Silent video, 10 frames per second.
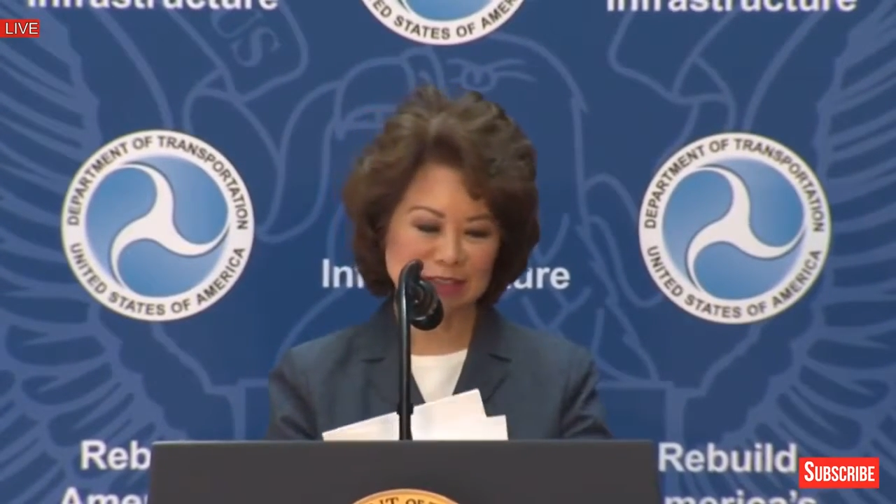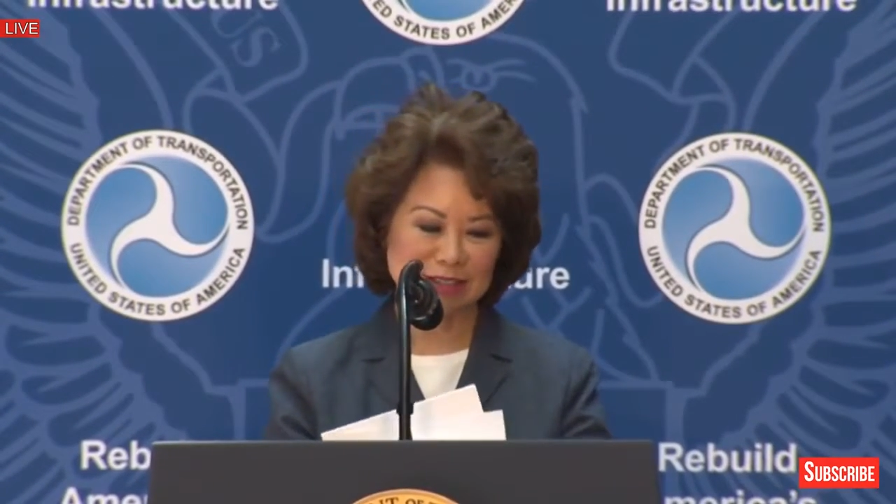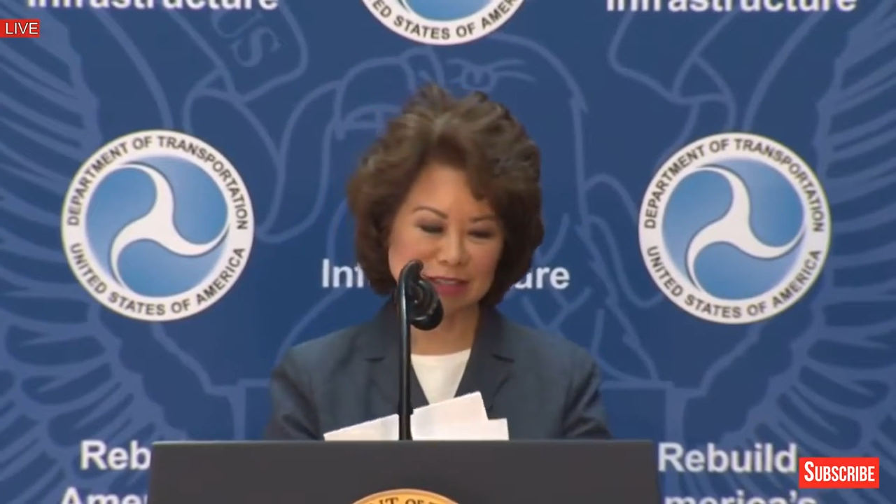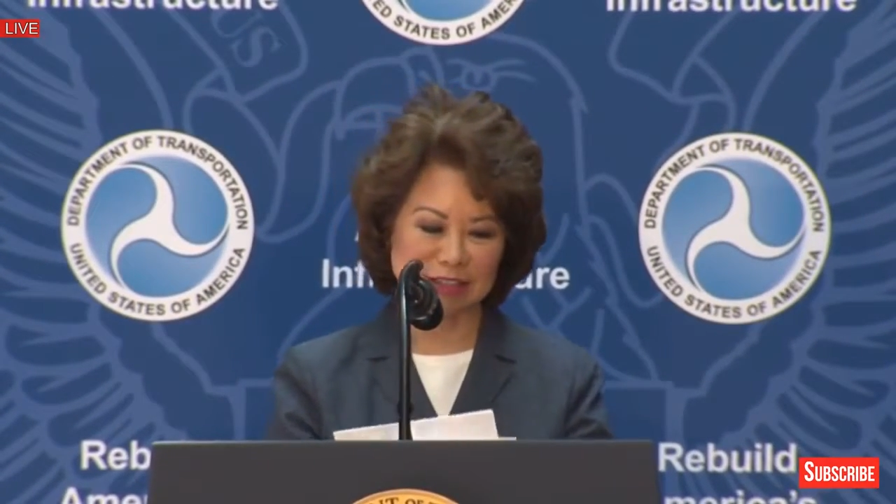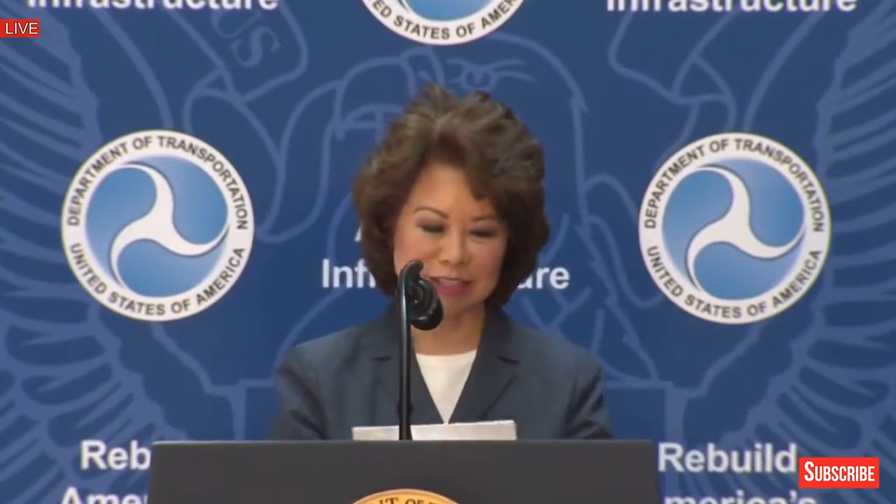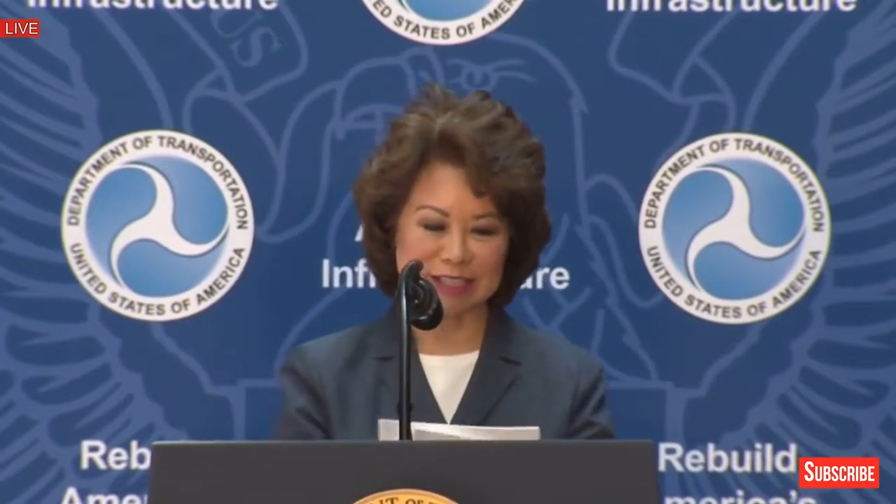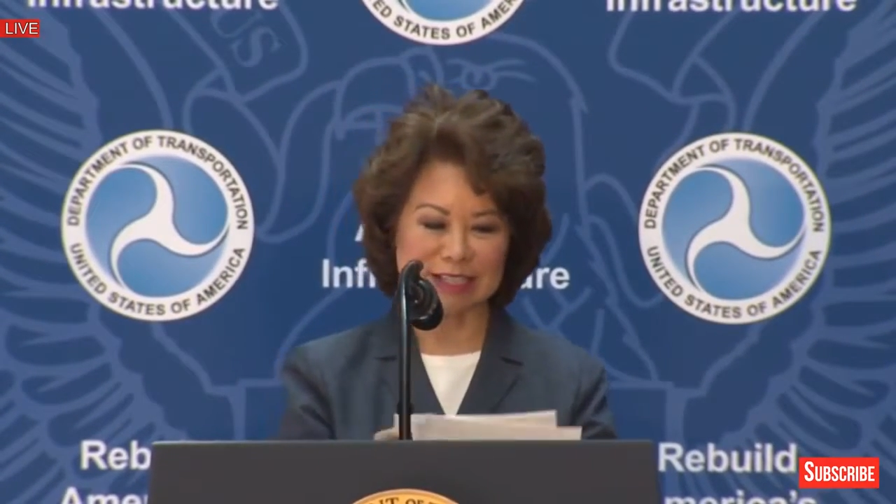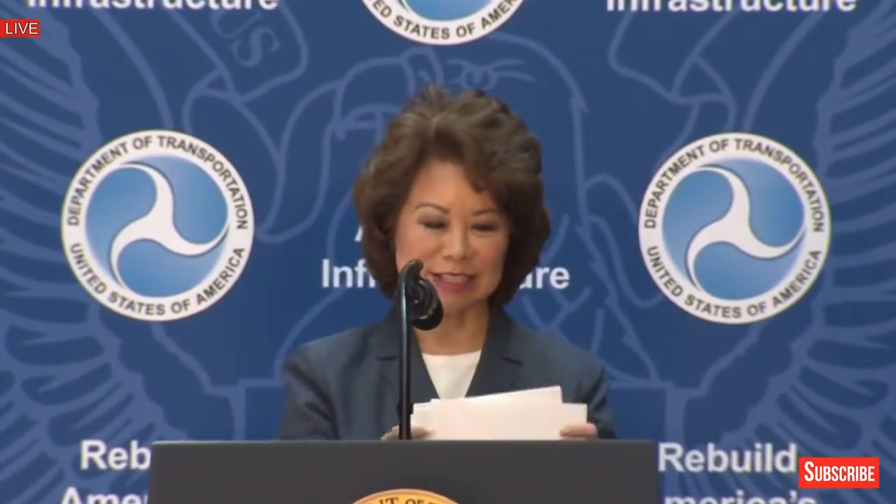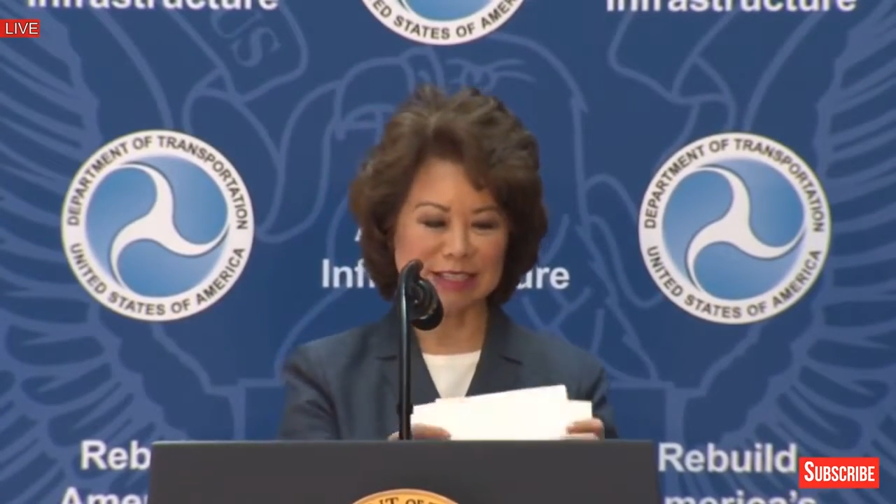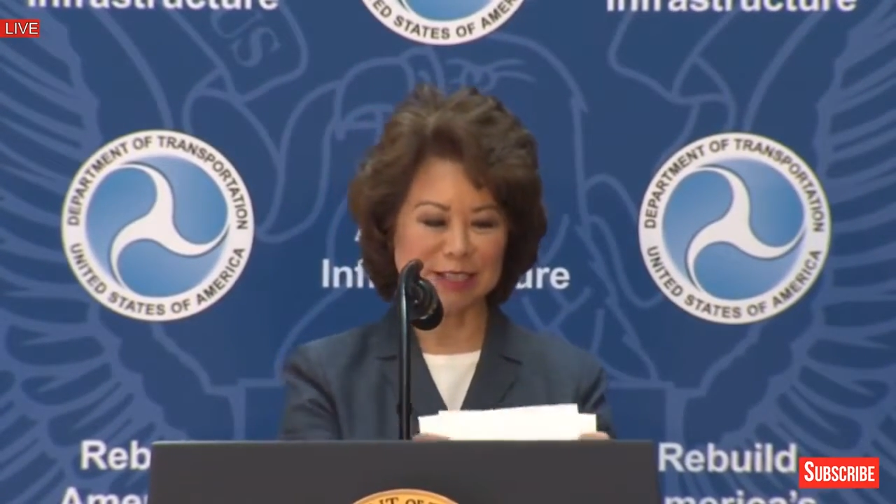Secretary
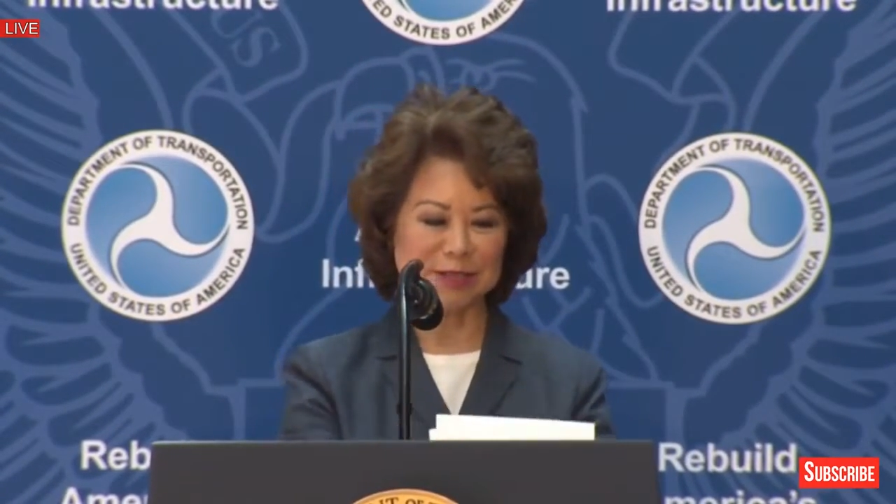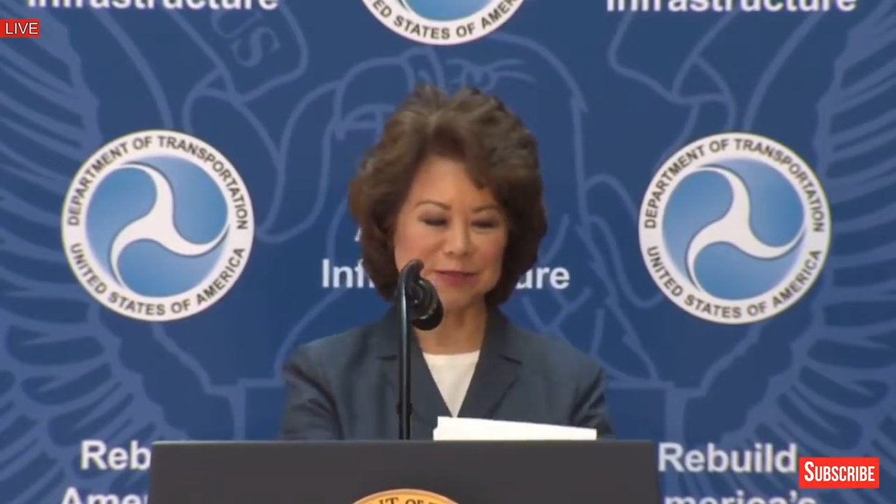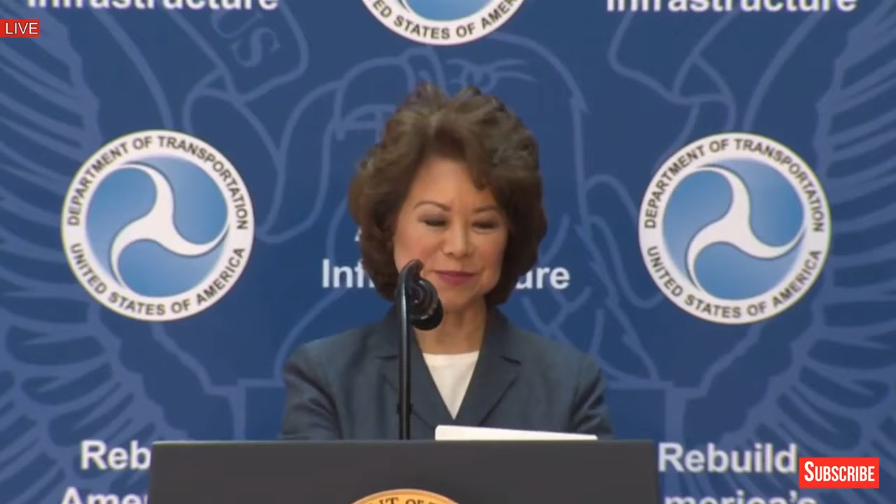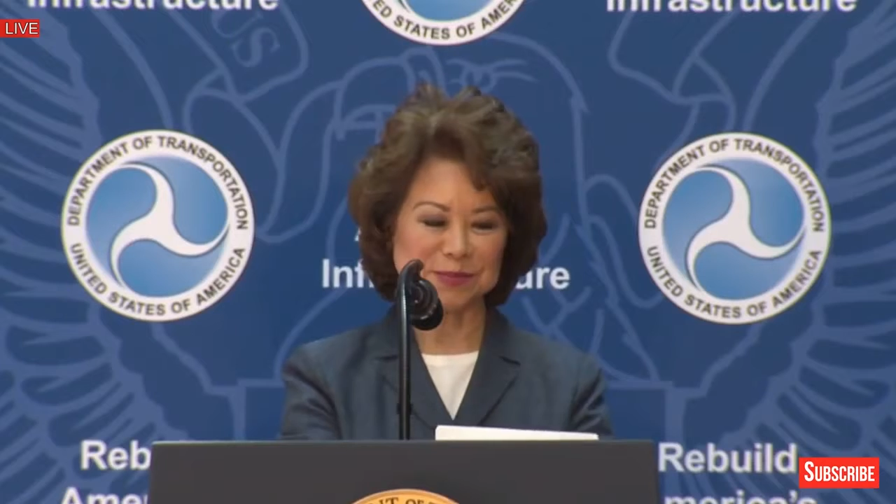Zinke.